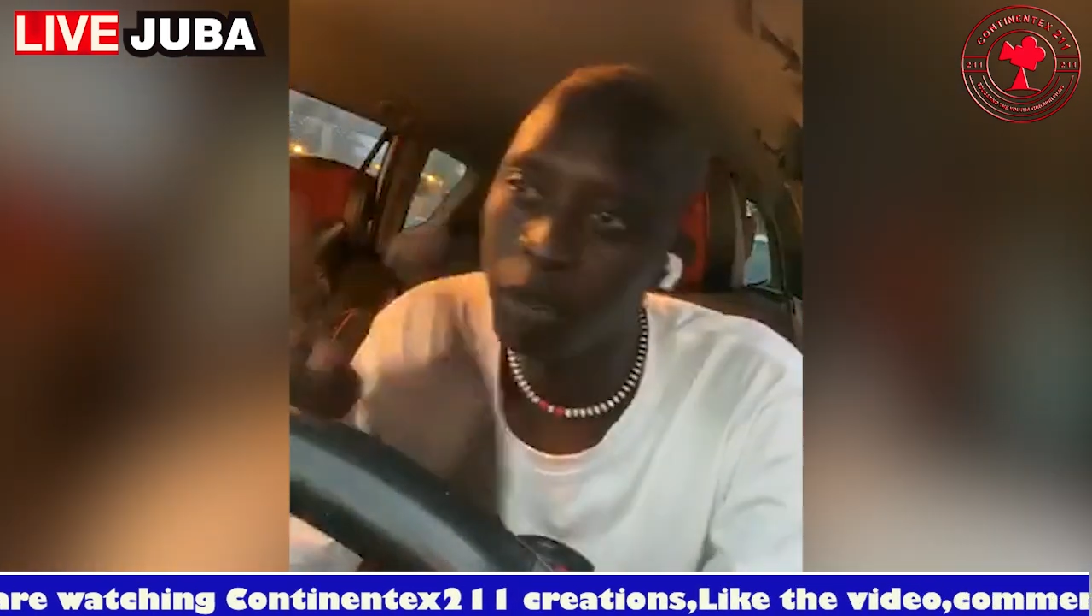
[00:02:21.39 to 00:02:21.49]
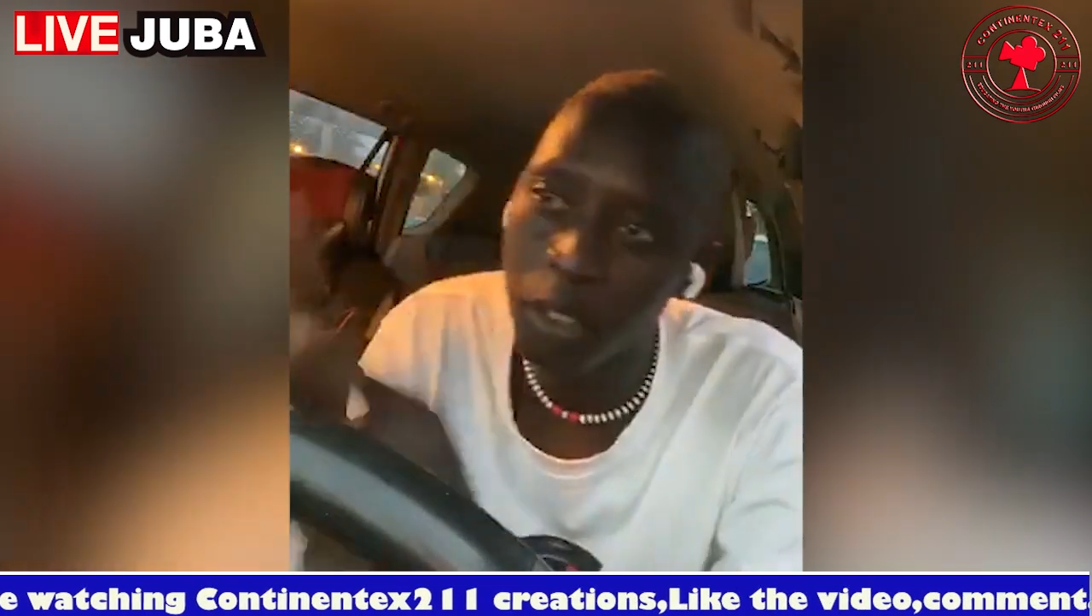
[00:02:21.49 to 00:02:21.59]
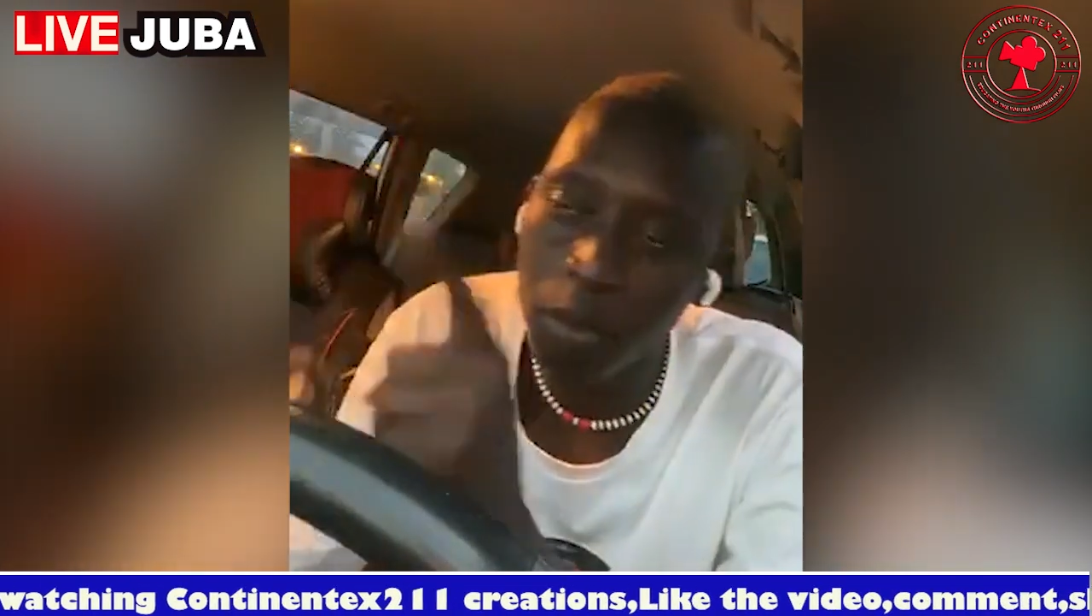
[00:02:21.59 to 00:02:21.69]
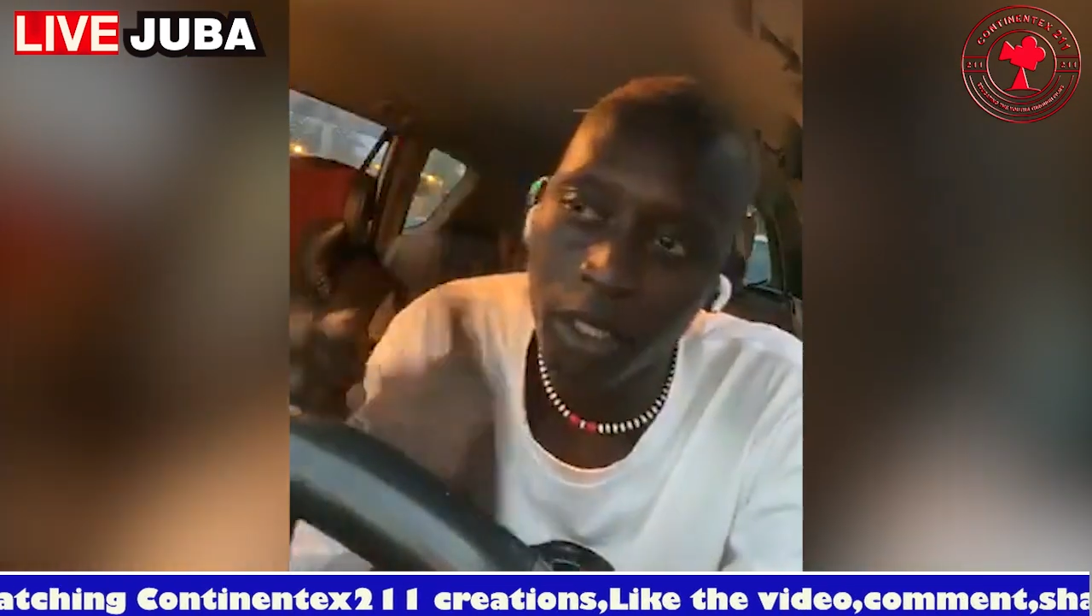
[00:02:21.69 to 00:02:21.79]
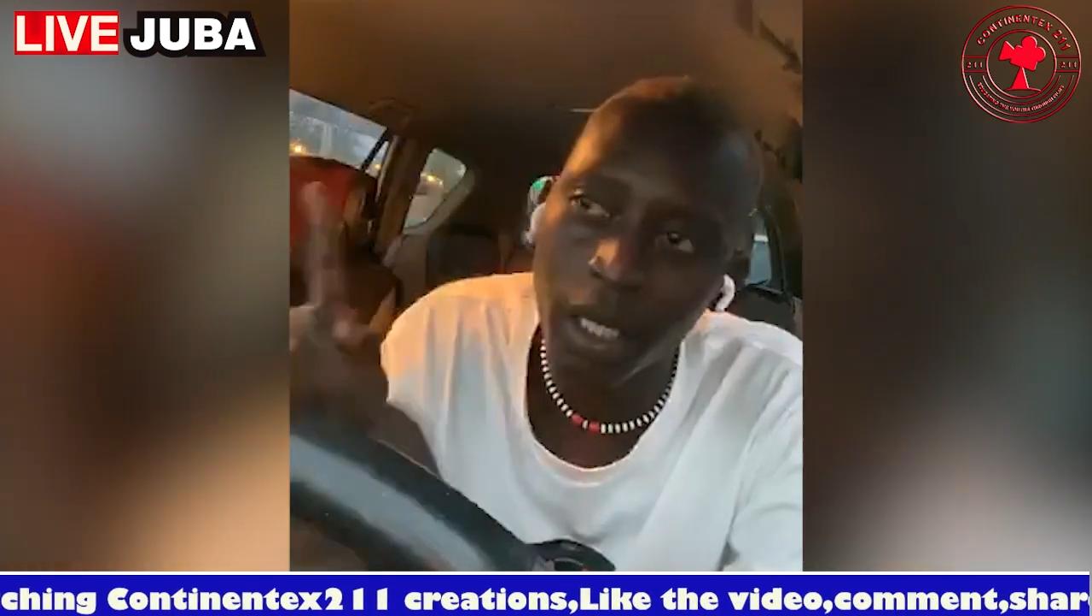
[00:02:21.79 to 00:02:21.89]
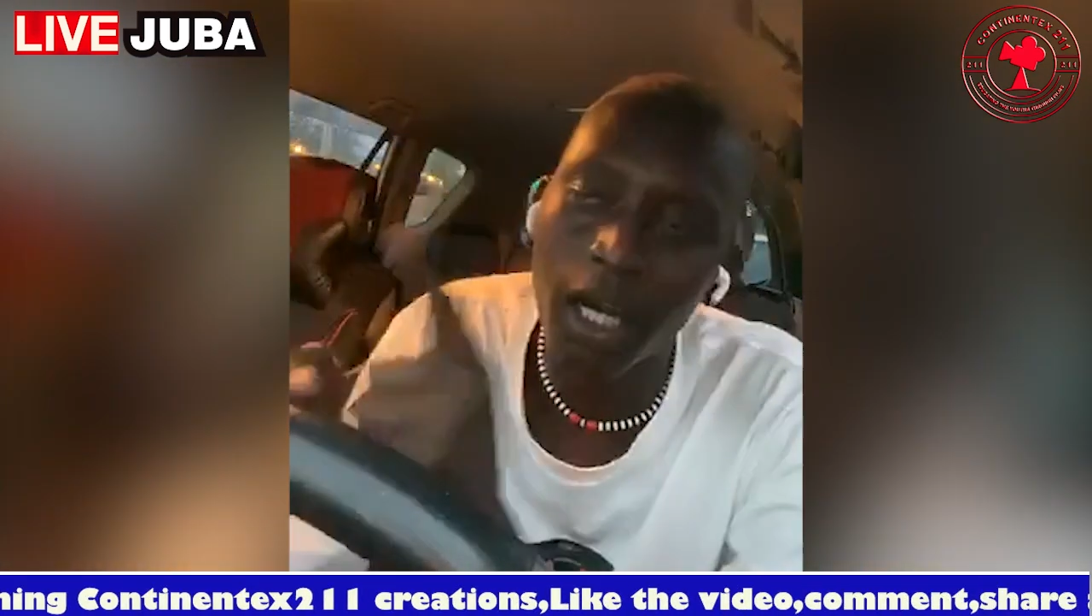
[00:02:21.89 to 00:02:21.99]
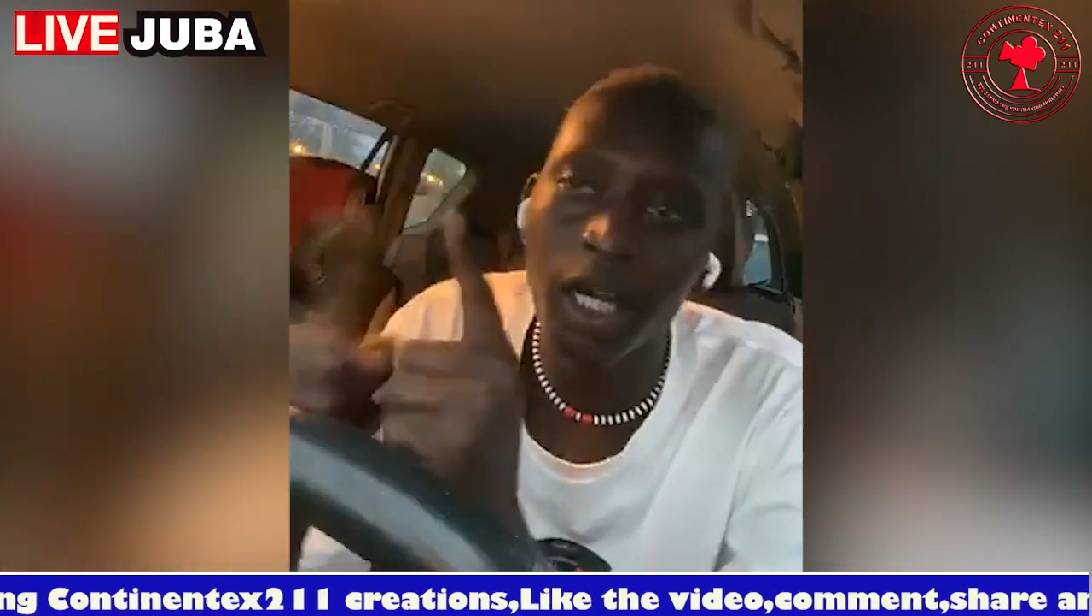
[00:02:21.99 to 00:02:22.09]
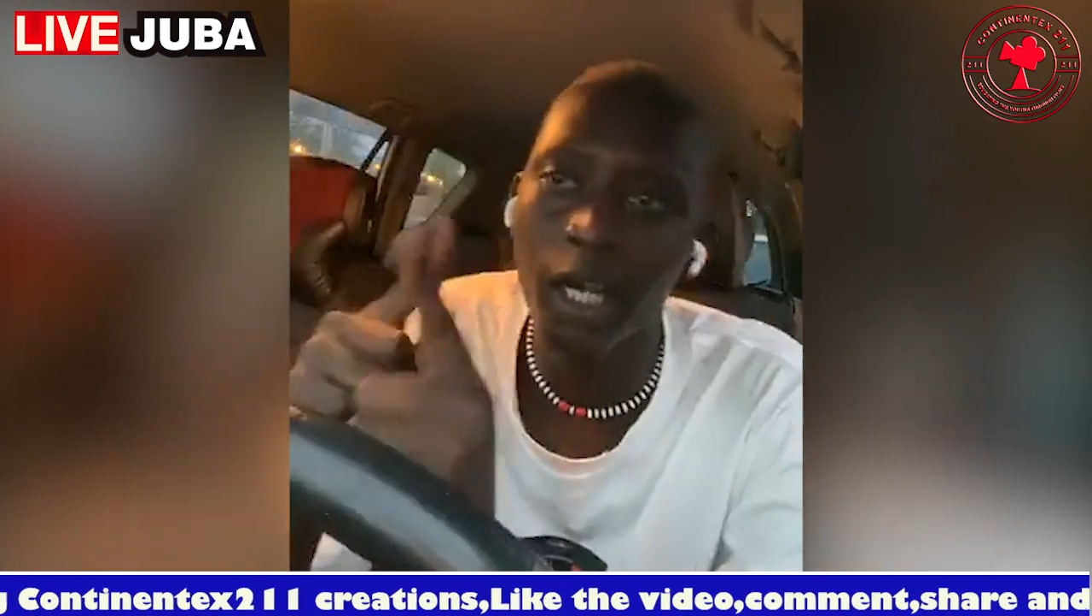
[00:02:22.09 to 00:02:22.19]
maybe I